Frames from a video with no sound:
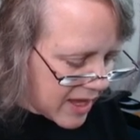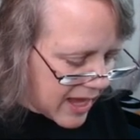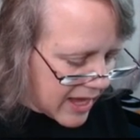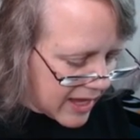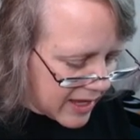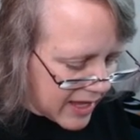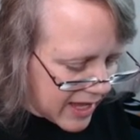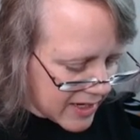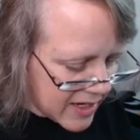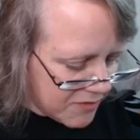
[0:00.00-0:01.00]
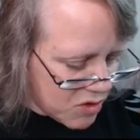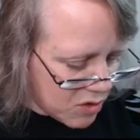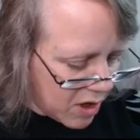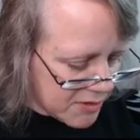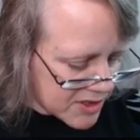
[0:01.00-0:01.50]
Uh, and if you
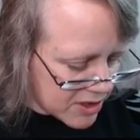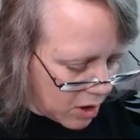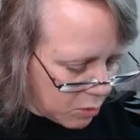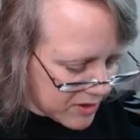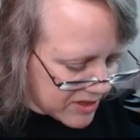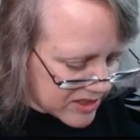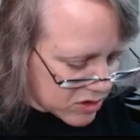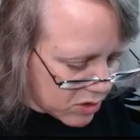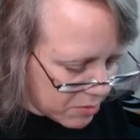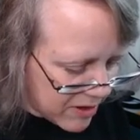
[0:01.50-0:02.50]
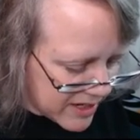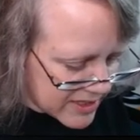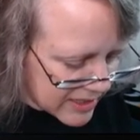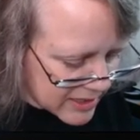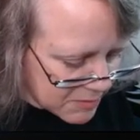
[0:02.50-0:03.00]
go slow with this sort of
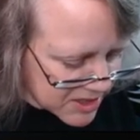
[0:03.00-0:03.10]
project,